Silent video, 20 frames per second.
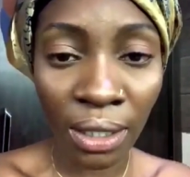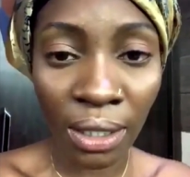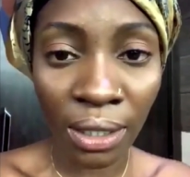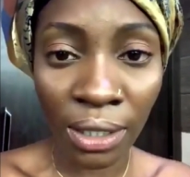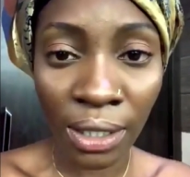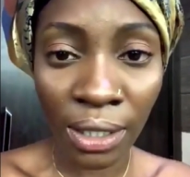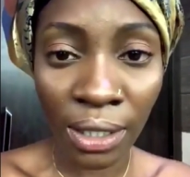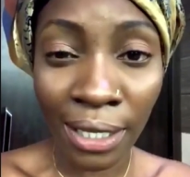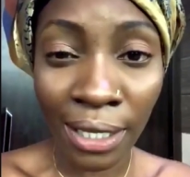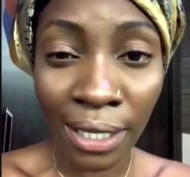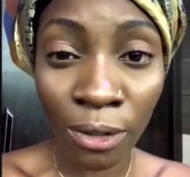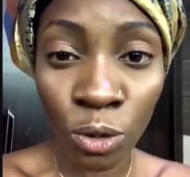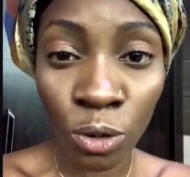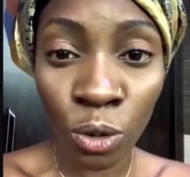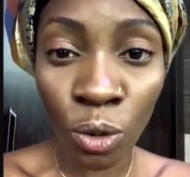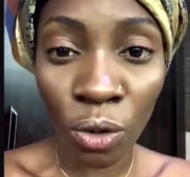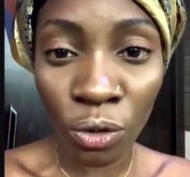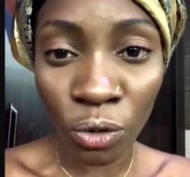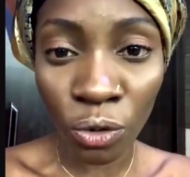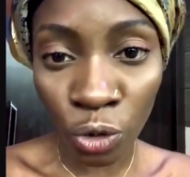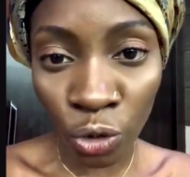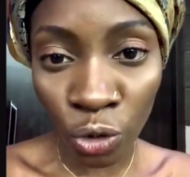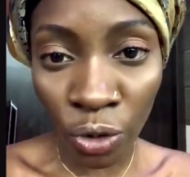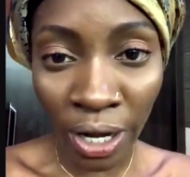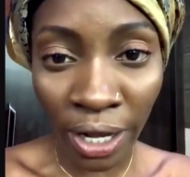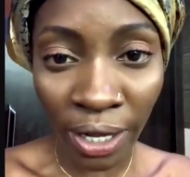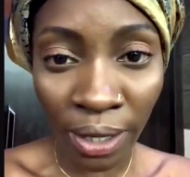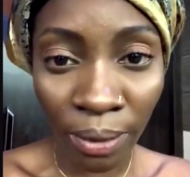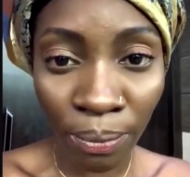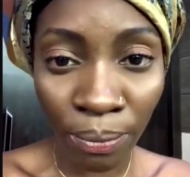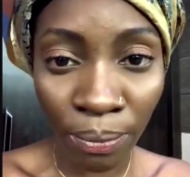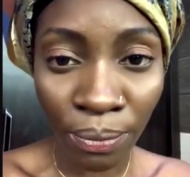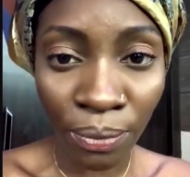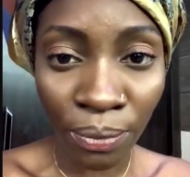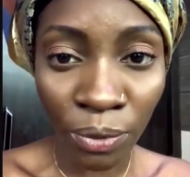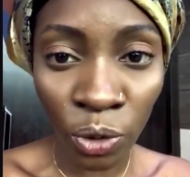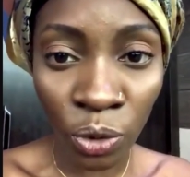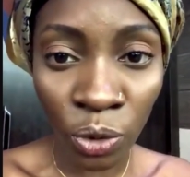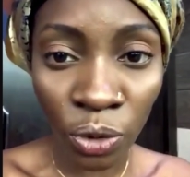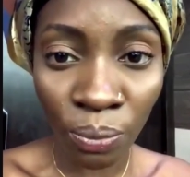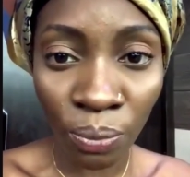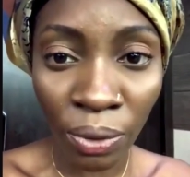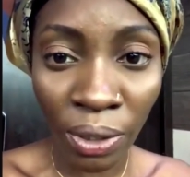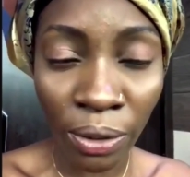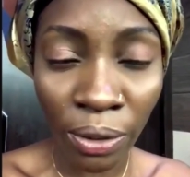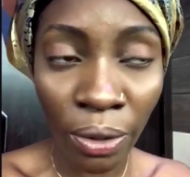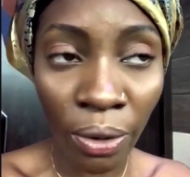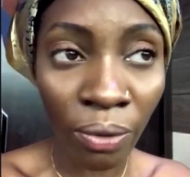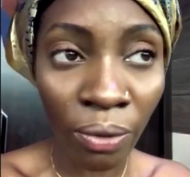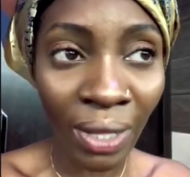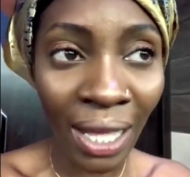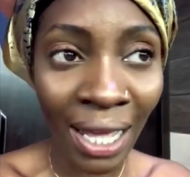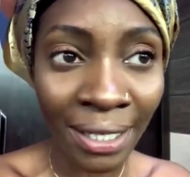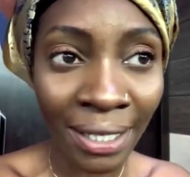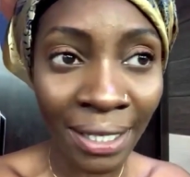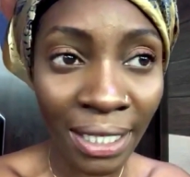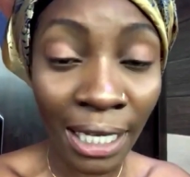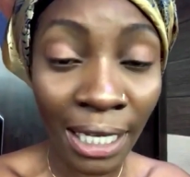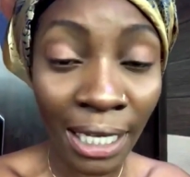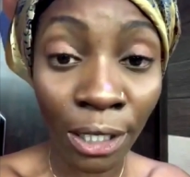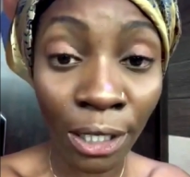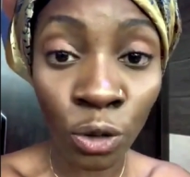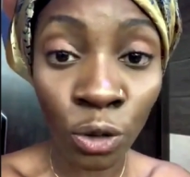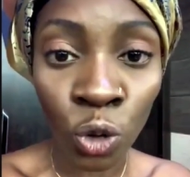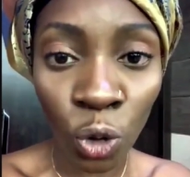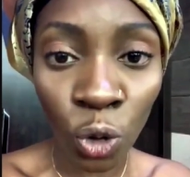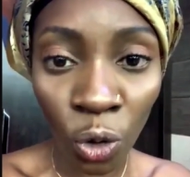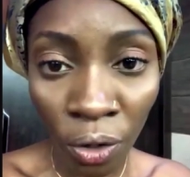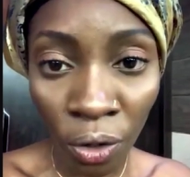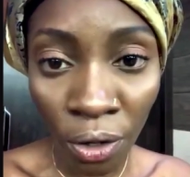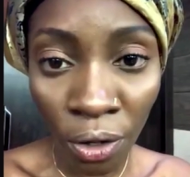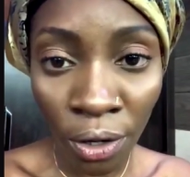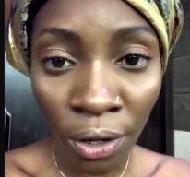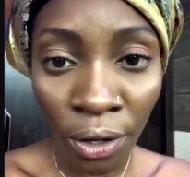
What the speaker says: the Izon tribe should be known as Ejo,